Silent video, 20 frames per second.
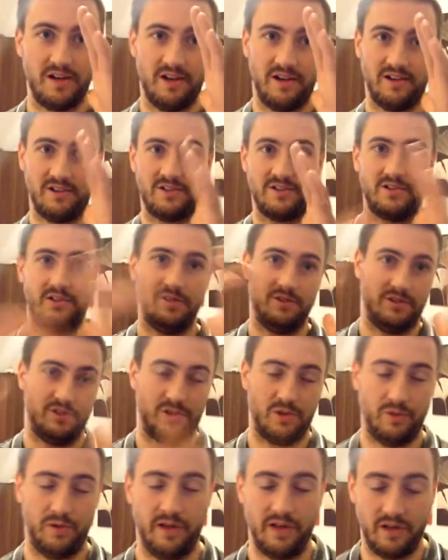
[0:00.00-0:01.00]
you know, so just
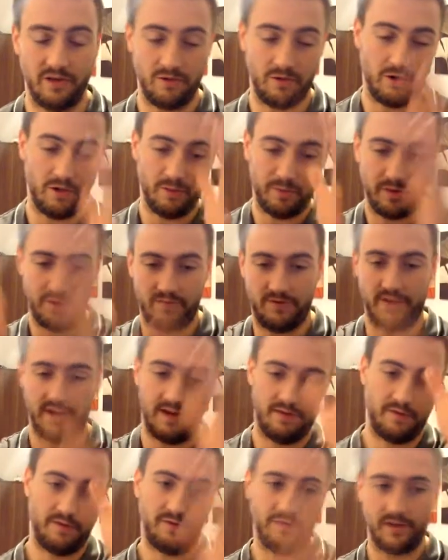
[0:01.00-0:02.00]
the way you all pivot
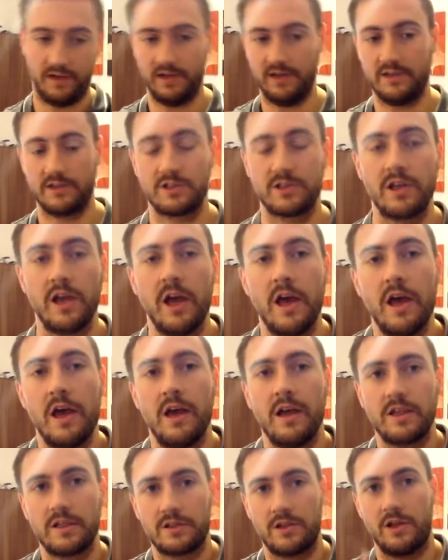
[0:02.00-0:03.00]
everything, it's
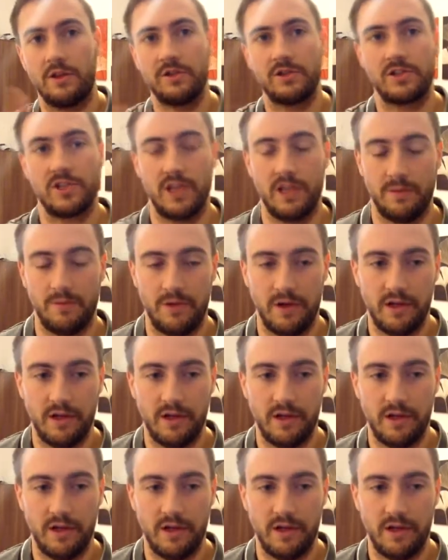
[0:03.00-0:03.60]
not the same.